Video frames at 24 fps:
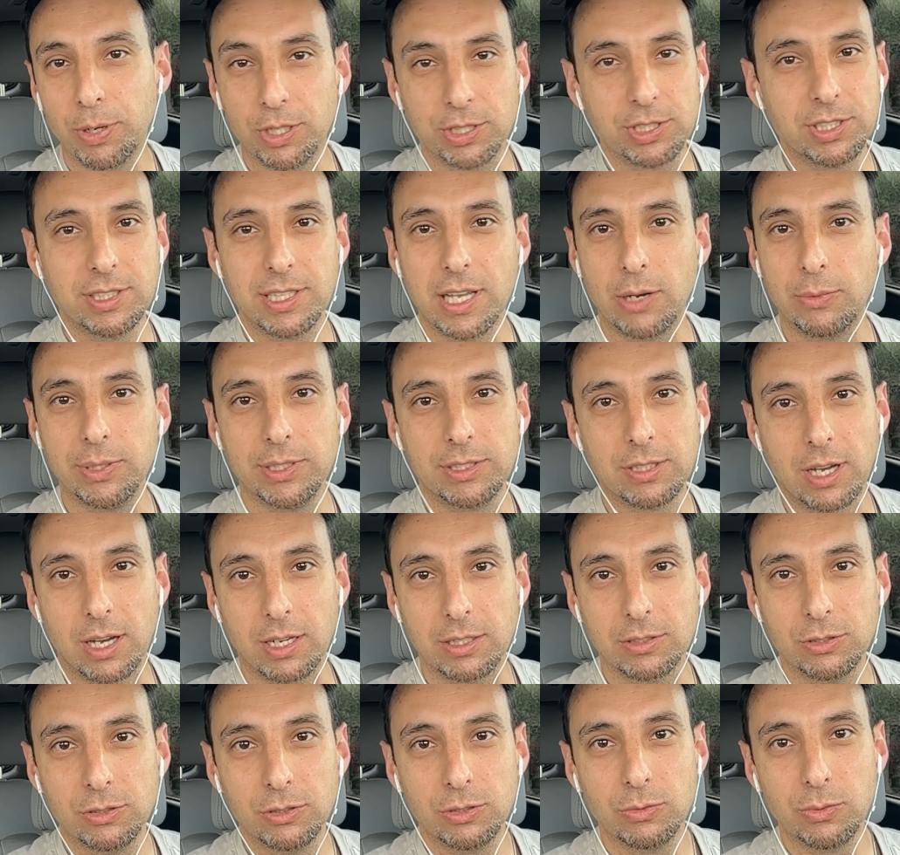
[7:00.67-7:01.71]
person that we
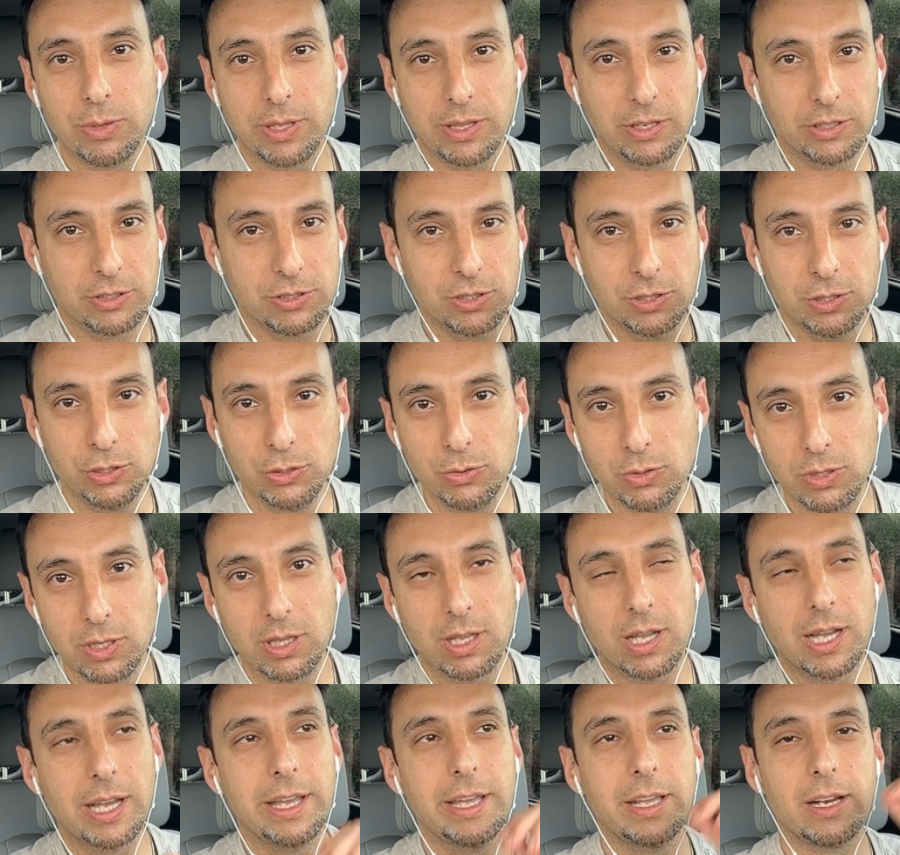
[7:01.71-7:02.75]
talk to, whether it's a new
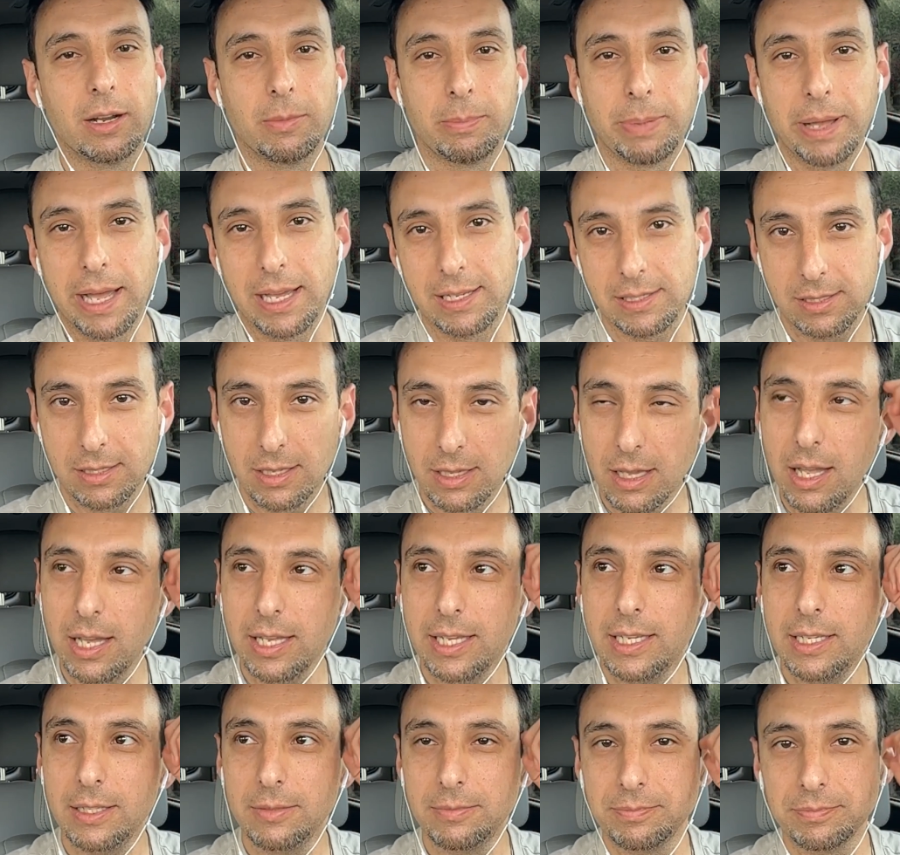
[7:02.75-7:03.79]
client, a past
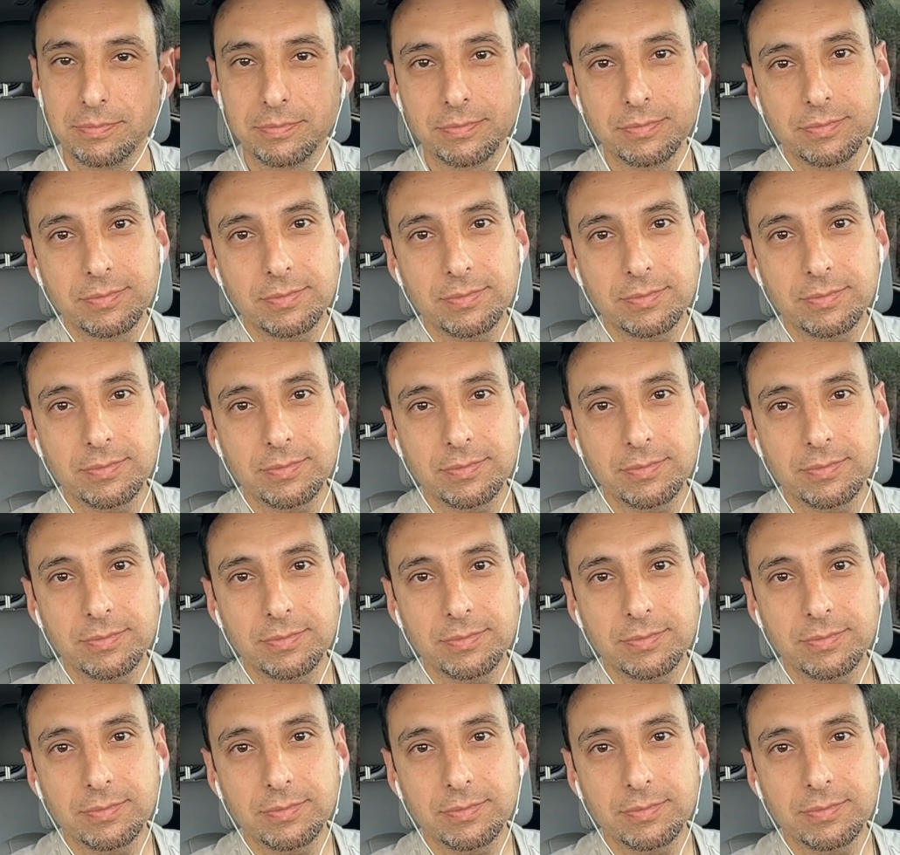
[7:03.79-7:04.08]
client,